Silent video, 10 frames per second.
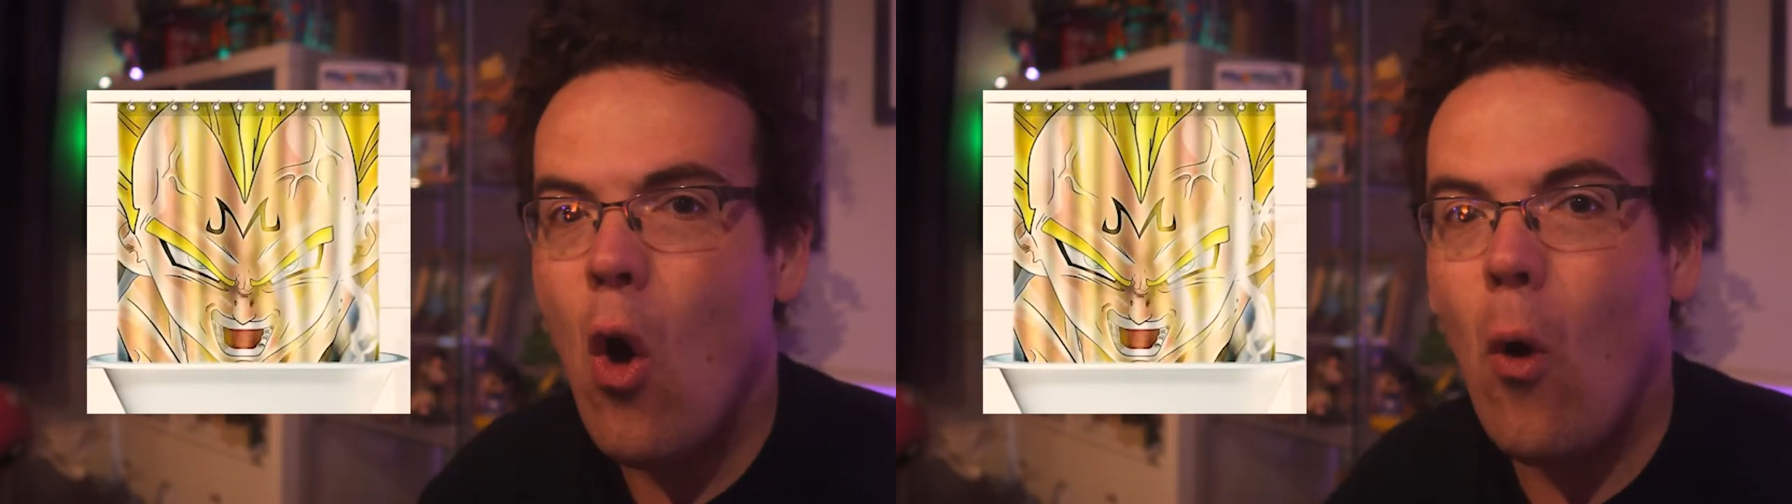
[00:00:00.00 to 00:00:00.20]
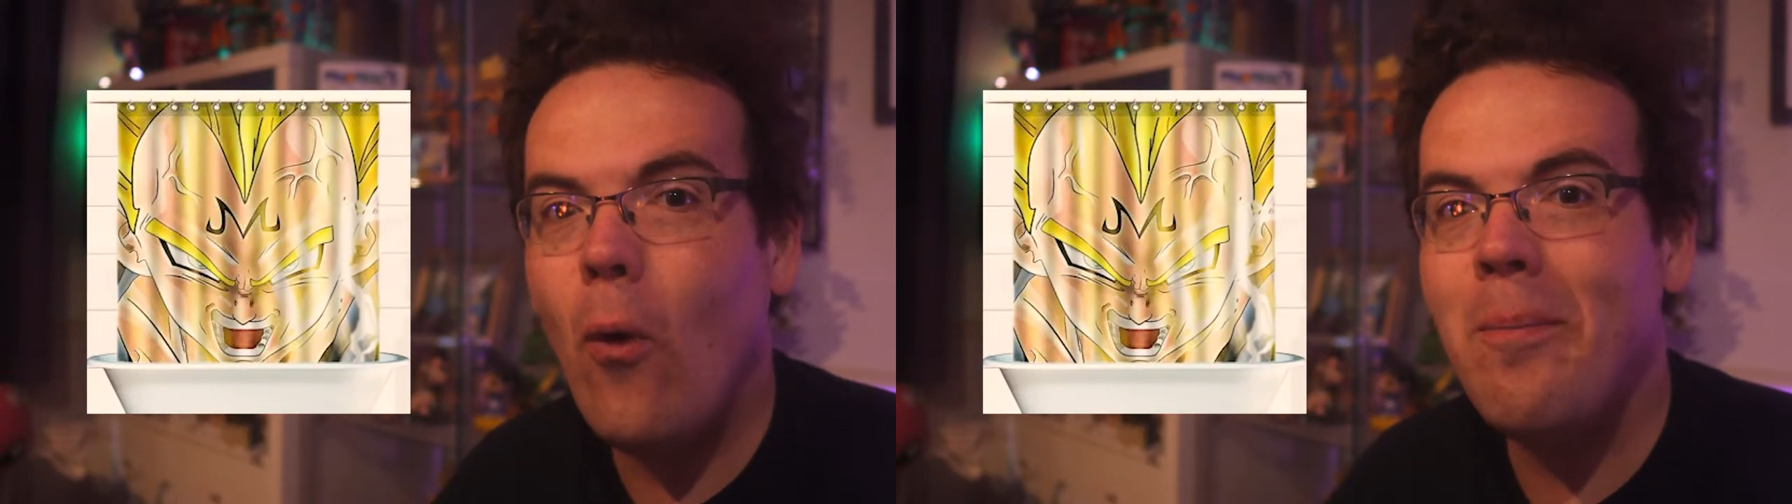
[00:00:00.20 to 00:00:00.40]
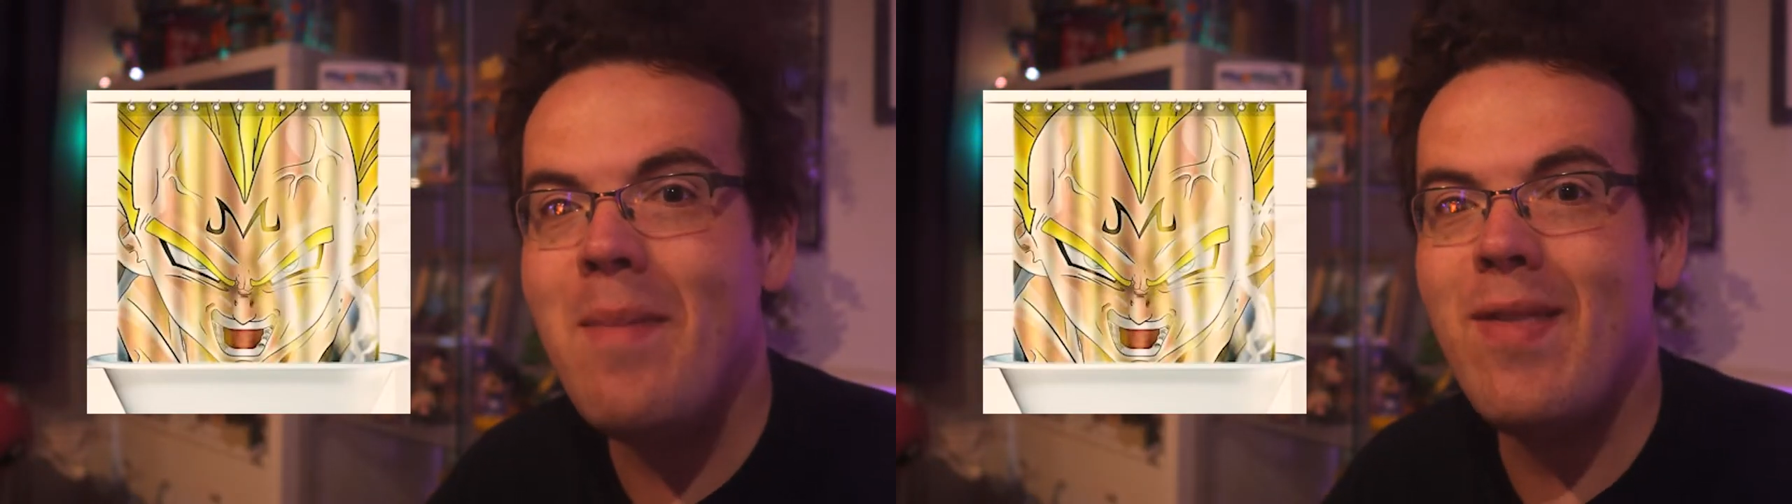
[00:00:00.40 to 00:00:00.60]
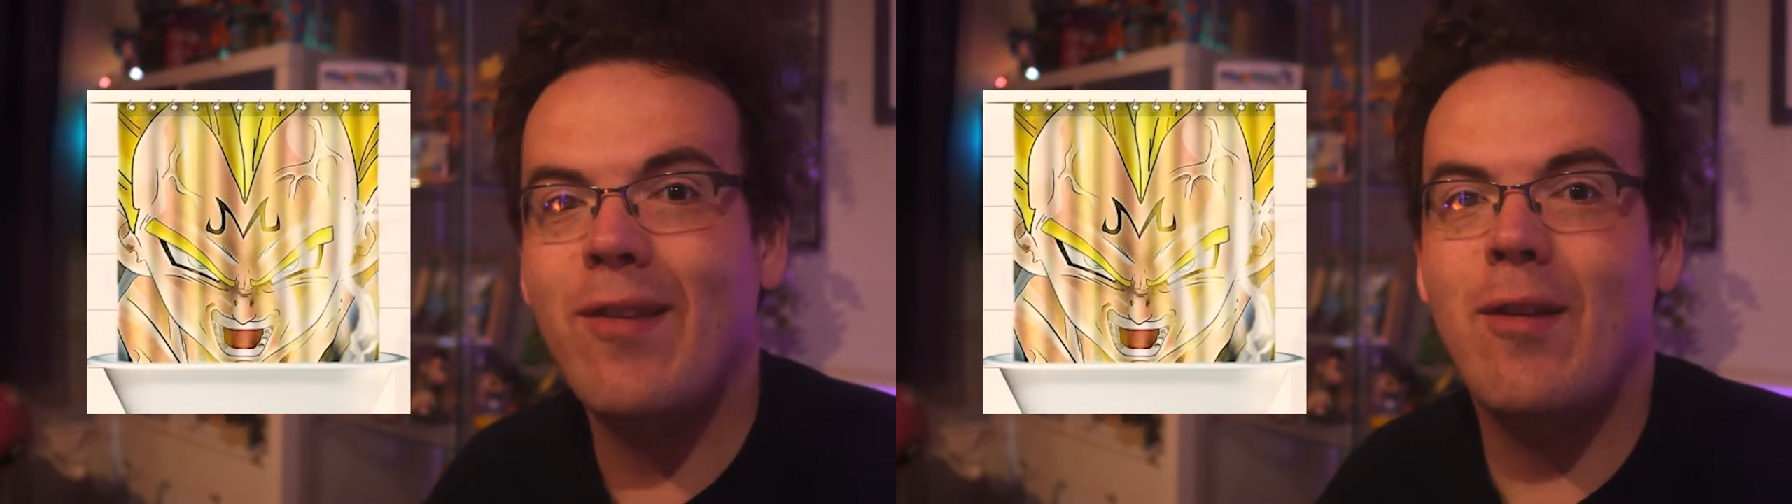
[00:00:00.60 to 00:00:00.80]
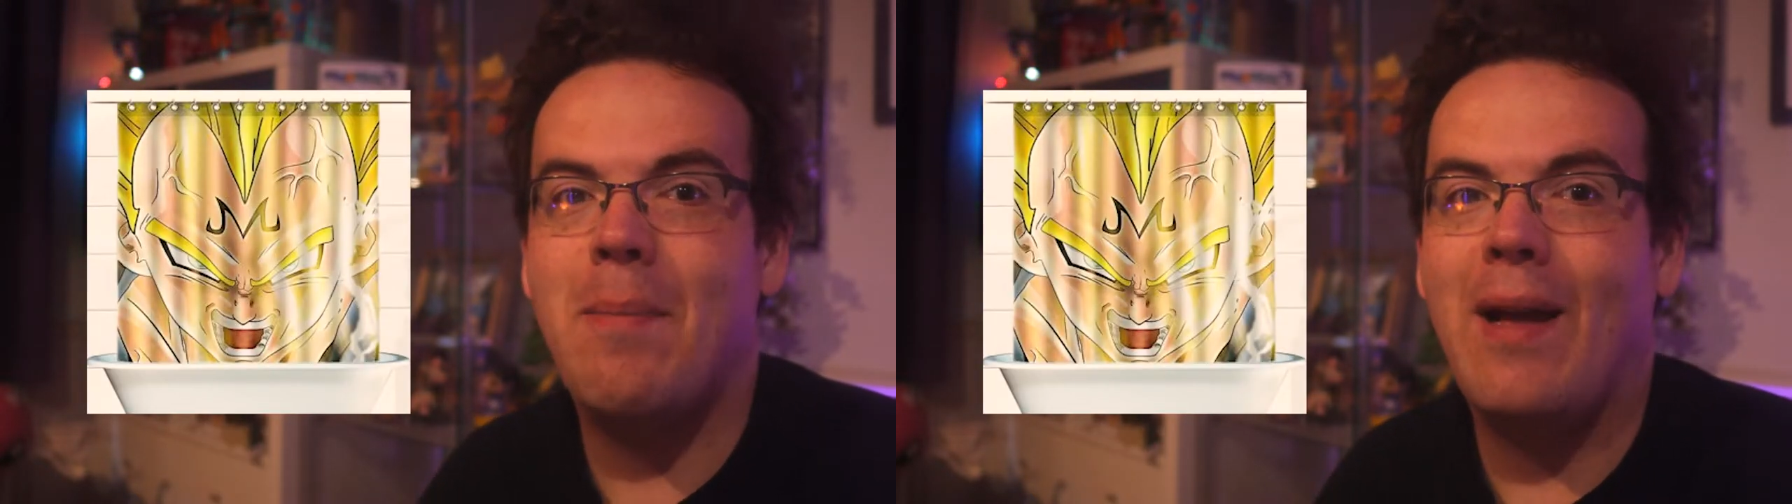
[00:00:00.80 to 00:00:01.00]
or
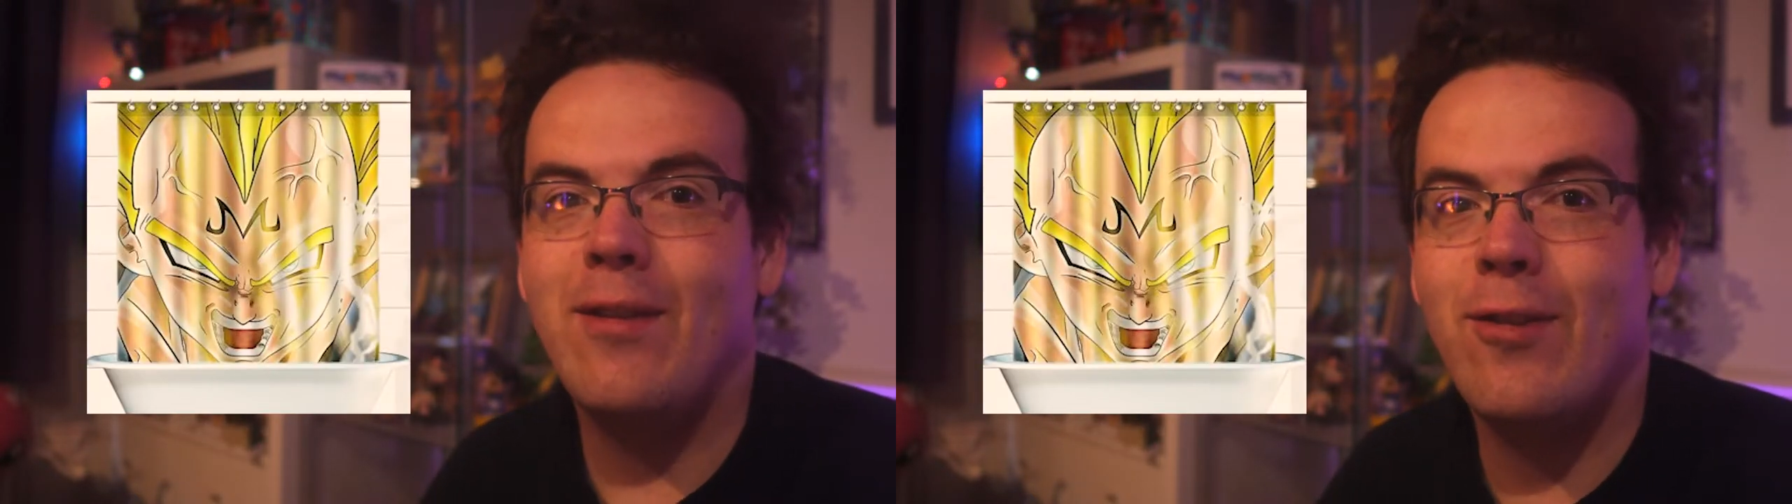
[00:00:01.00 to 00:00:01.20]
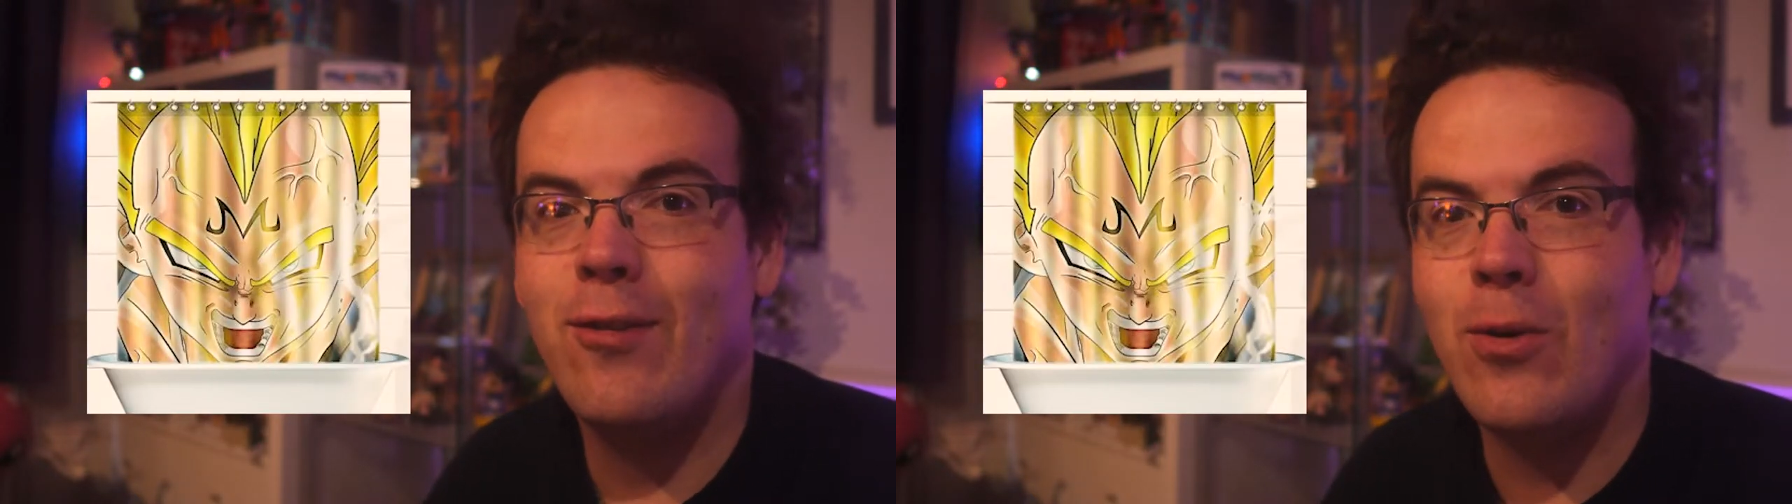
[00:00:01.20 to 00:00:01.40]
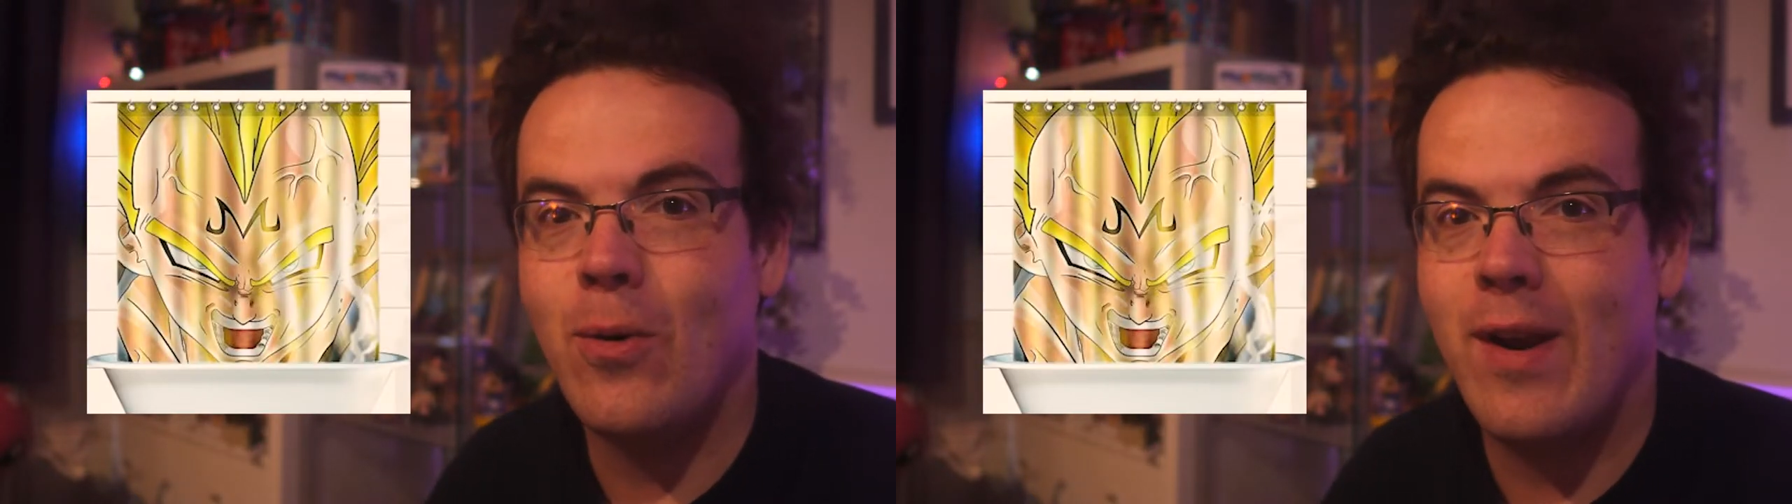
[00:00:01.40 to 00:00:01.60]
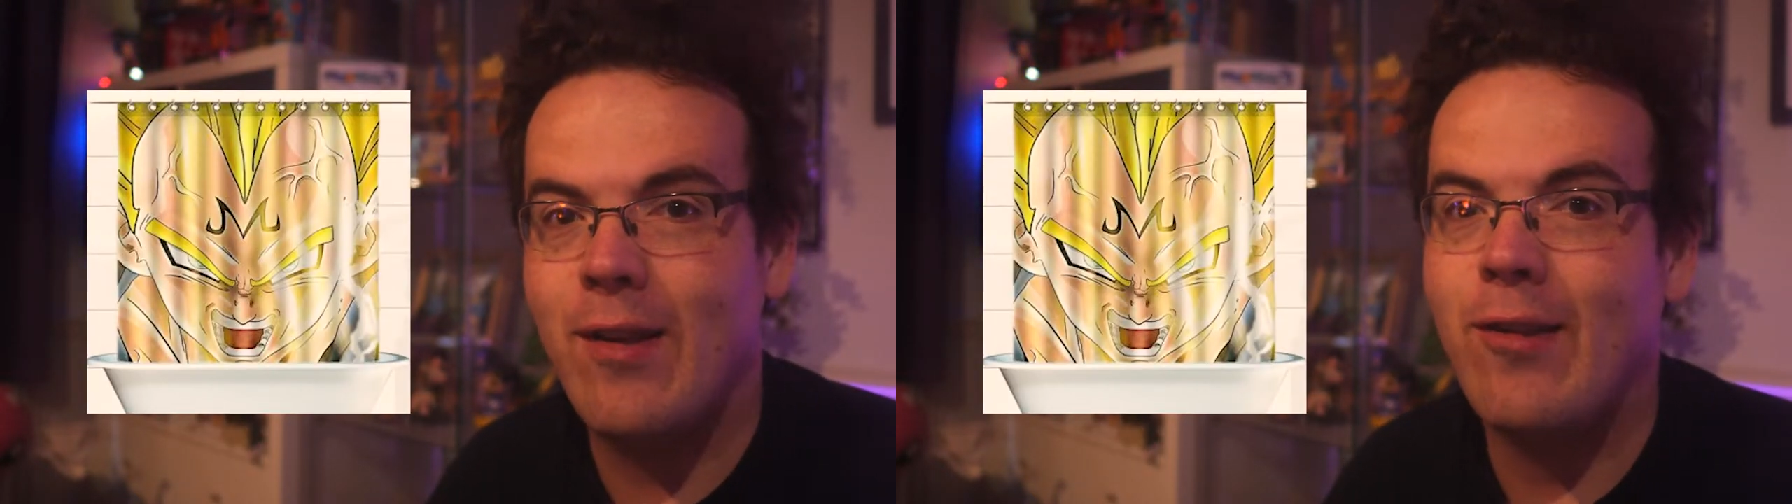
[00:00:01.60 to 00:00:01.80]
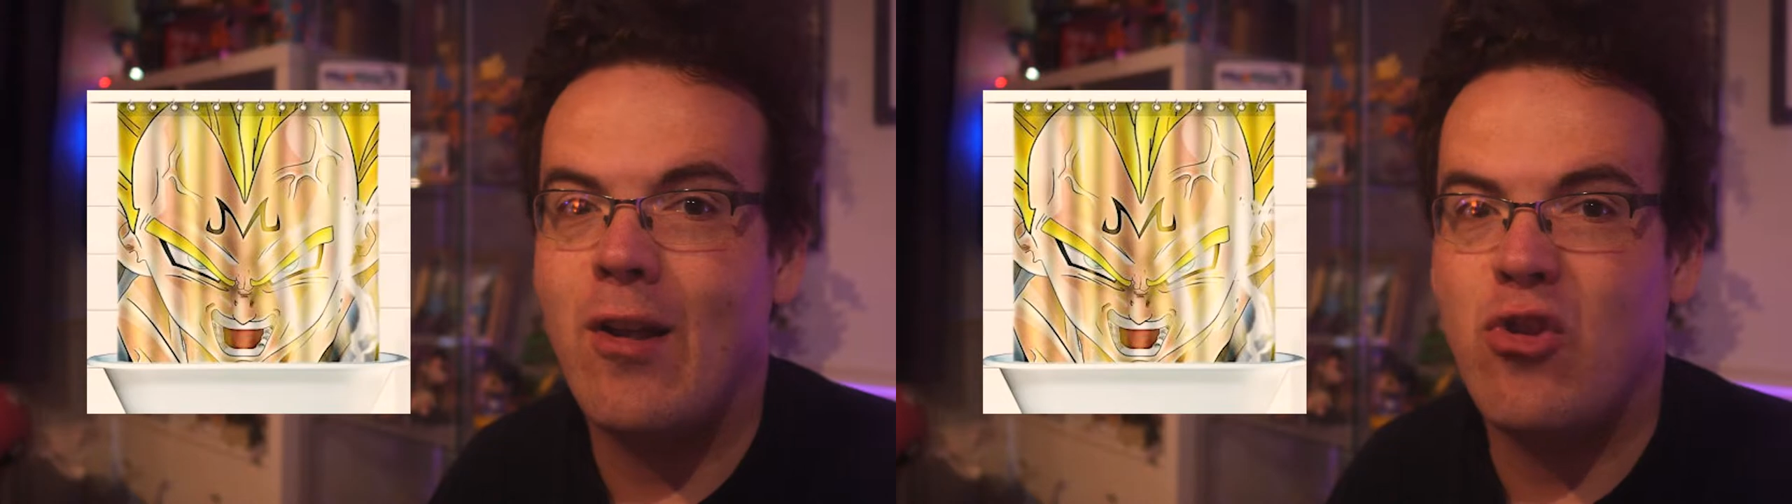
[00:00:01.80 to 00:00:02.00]
myths about the story
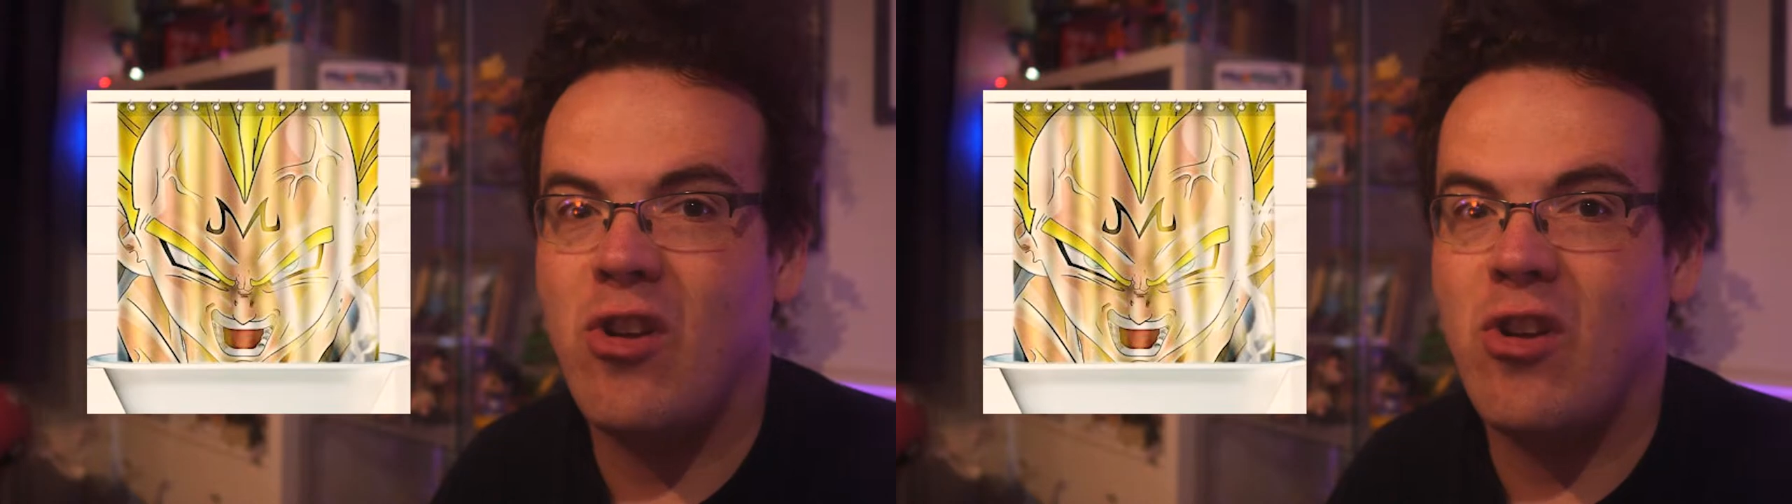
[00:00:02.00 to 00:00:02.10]
such